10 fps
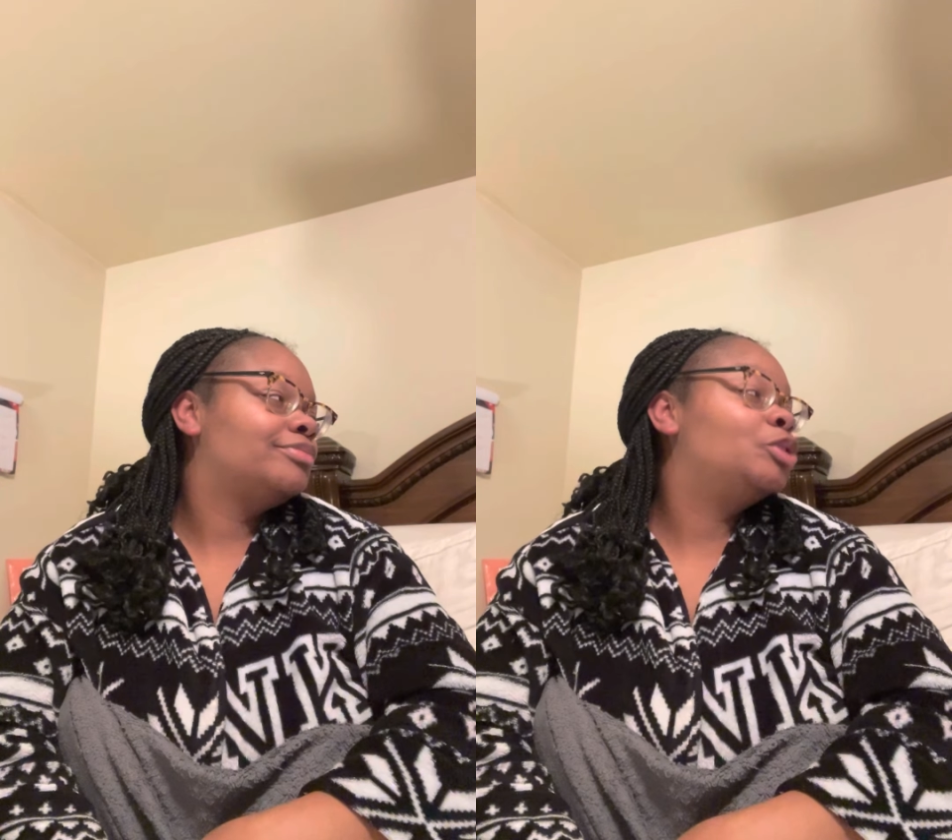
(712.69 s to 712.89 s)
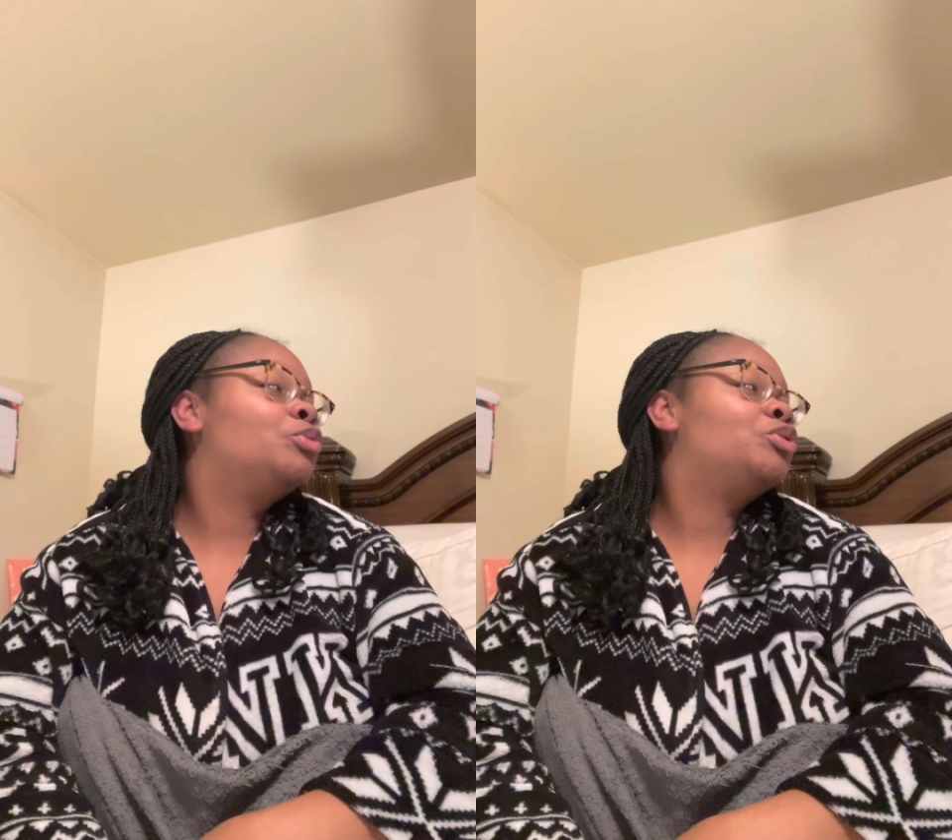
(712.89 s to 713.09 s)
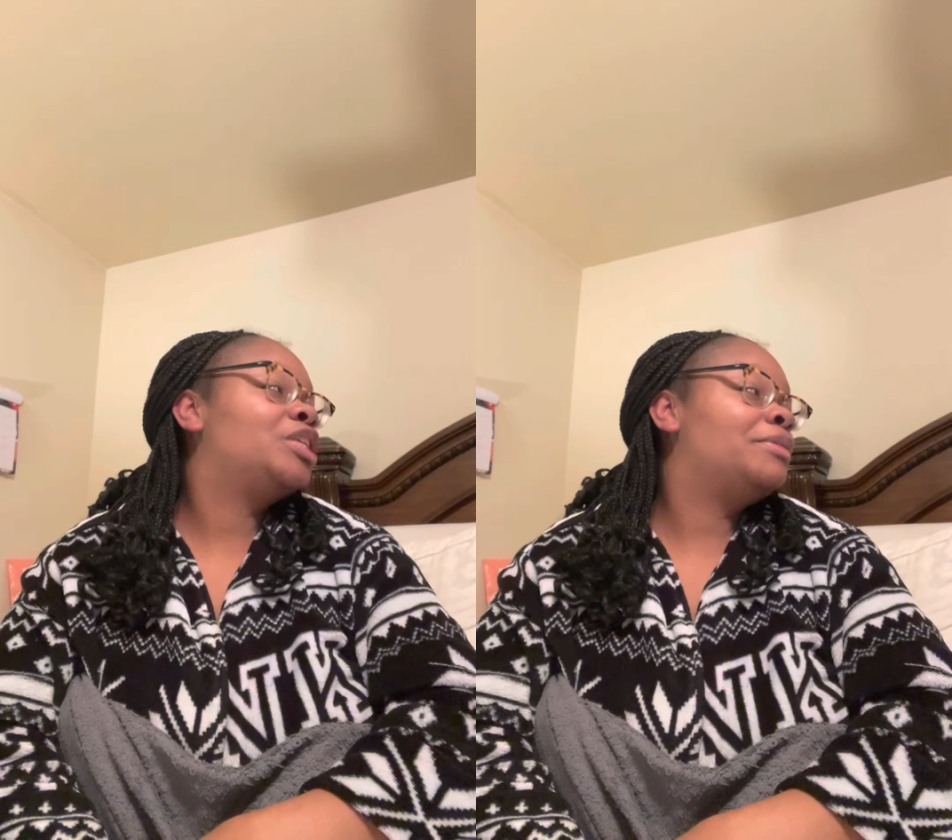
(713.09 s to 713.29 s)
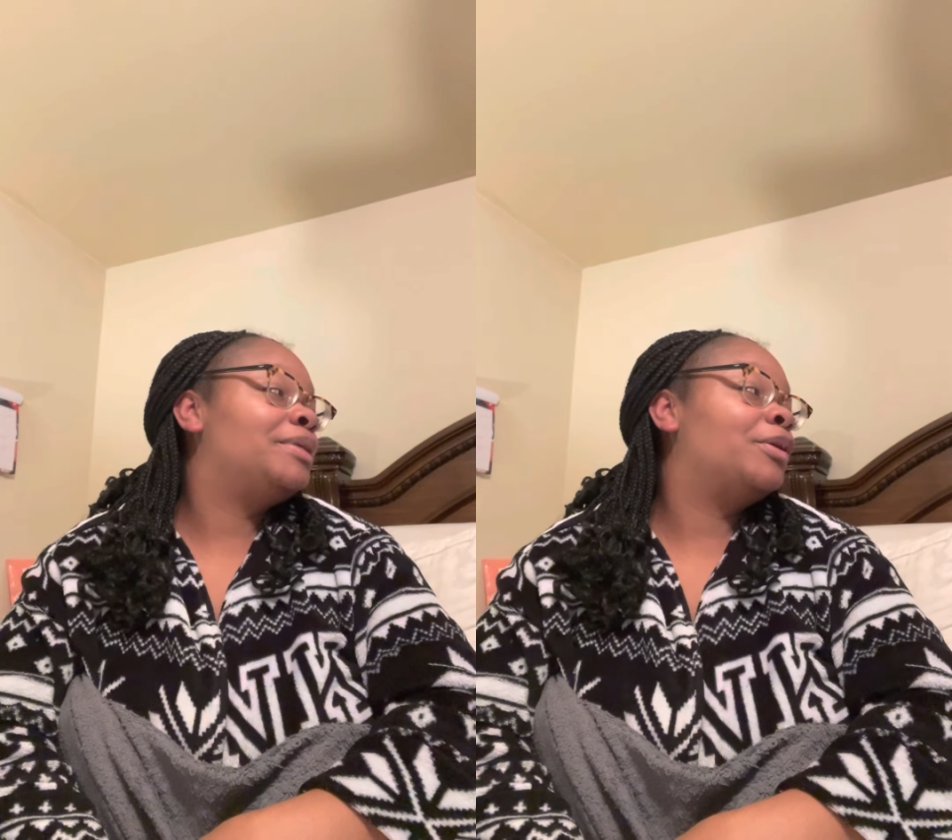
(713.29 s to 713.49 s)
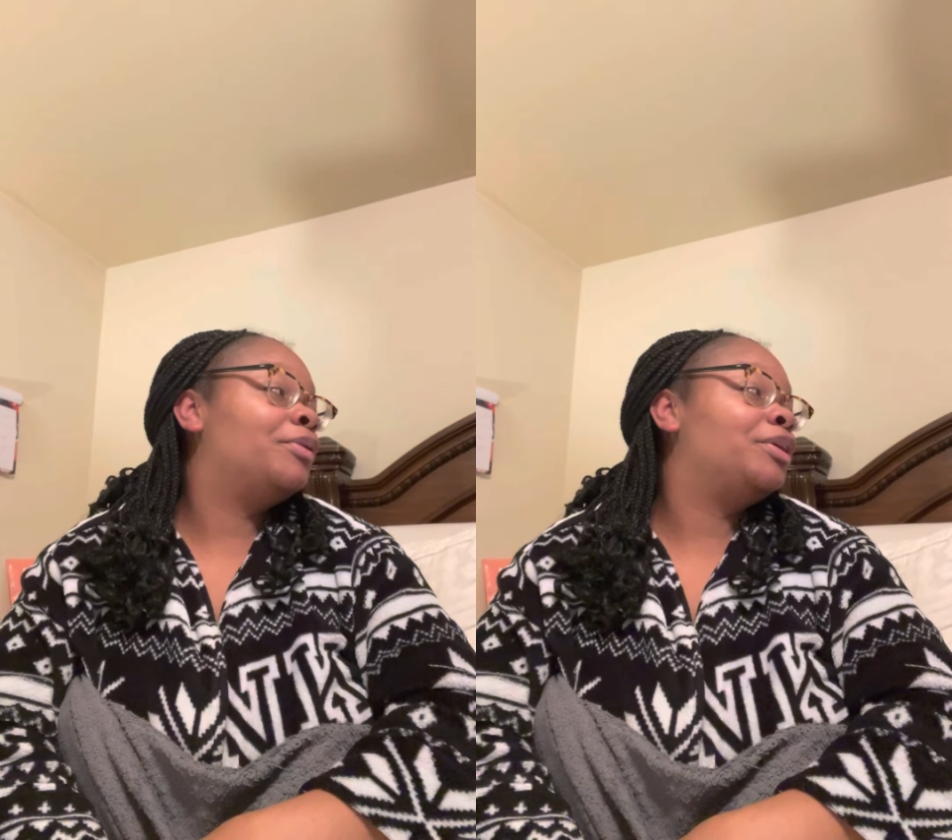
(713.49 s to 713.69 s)
you see
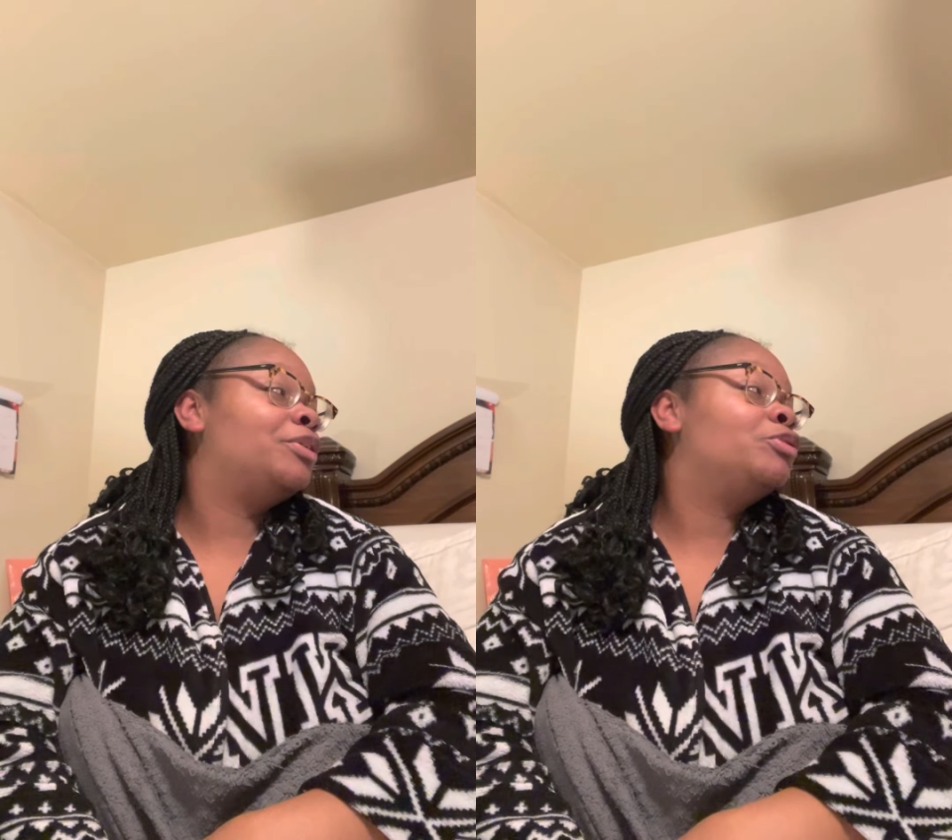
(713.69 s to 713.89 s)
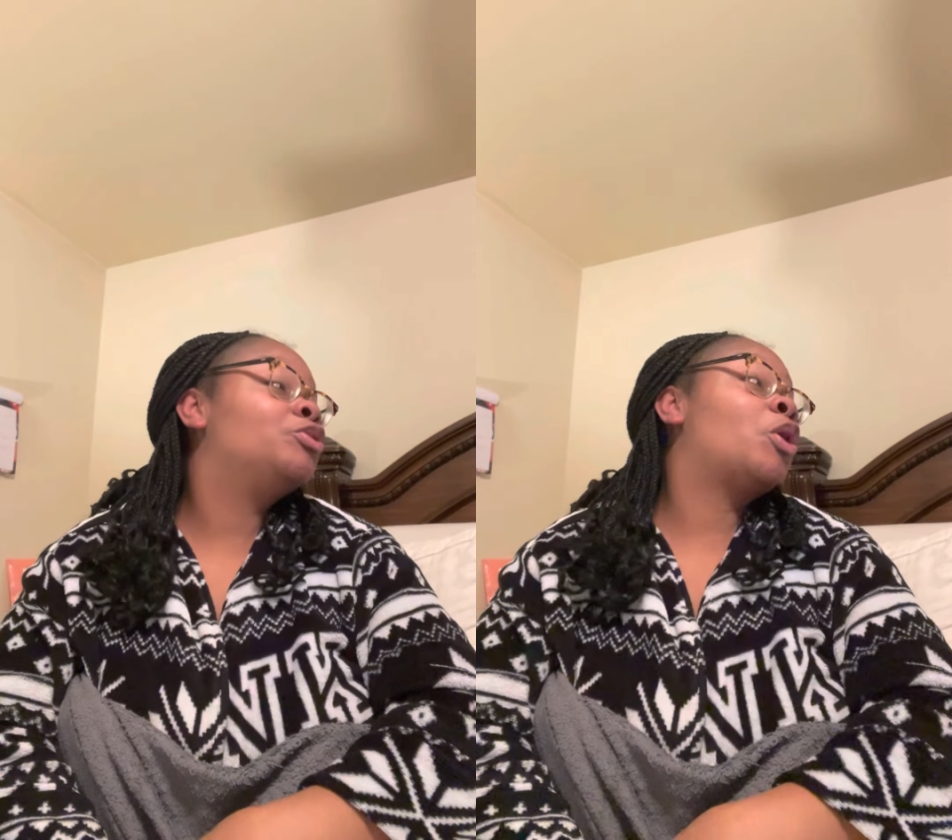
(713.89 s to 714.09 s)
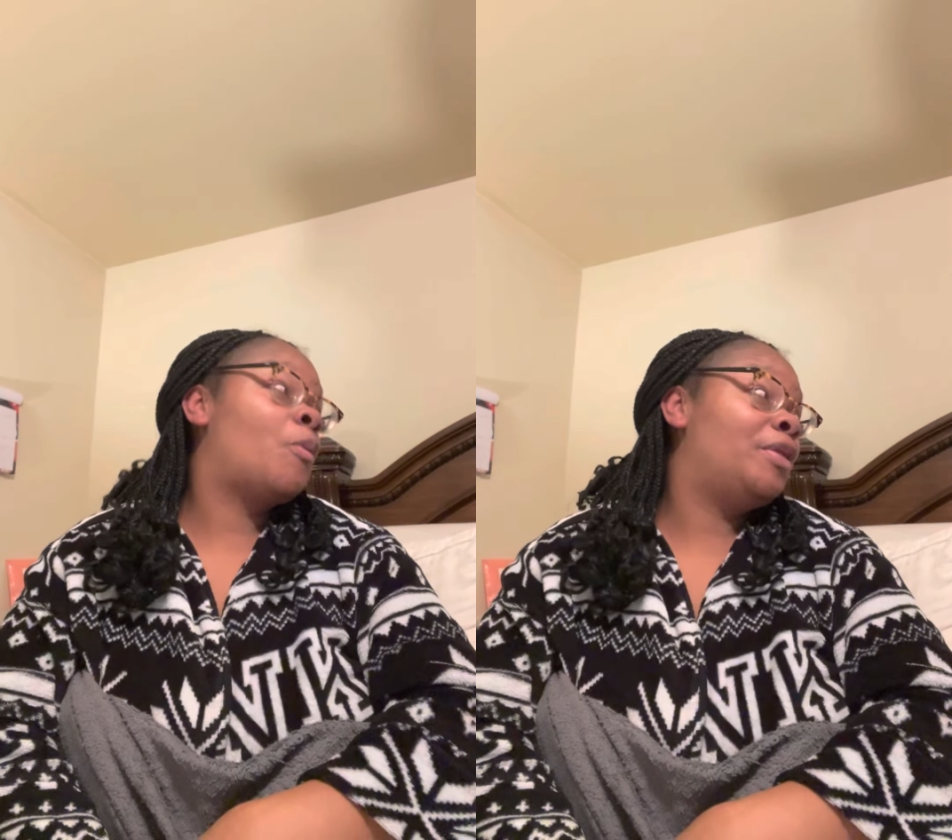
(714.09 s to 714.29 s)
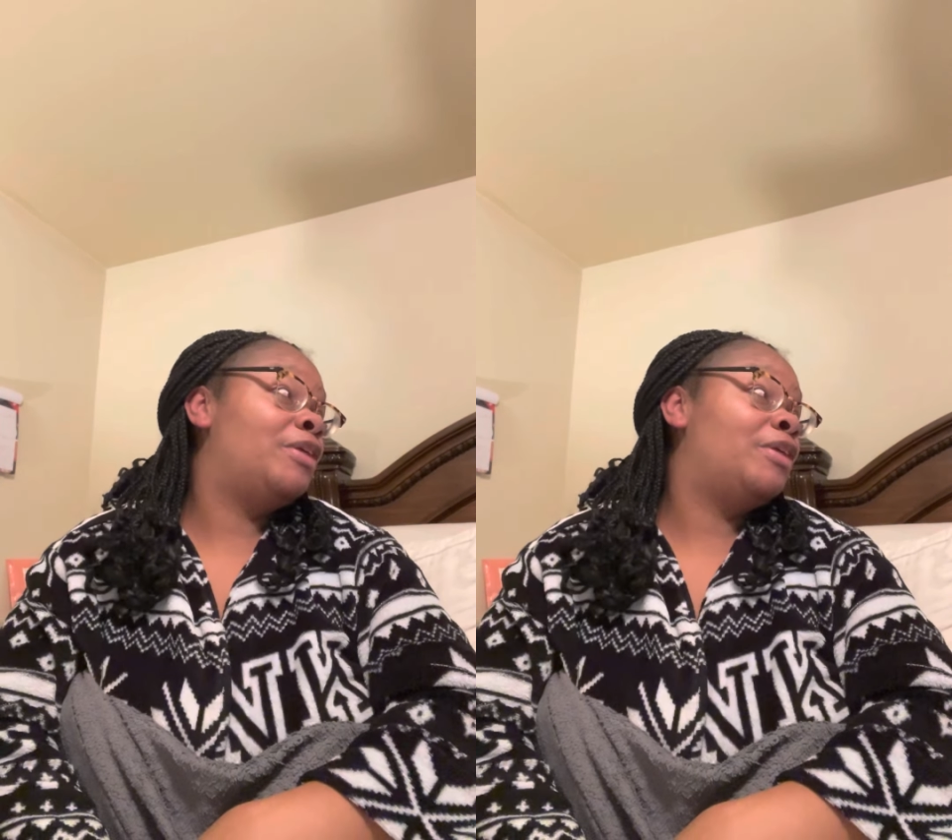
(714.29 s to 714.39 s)
me on here. You should have opened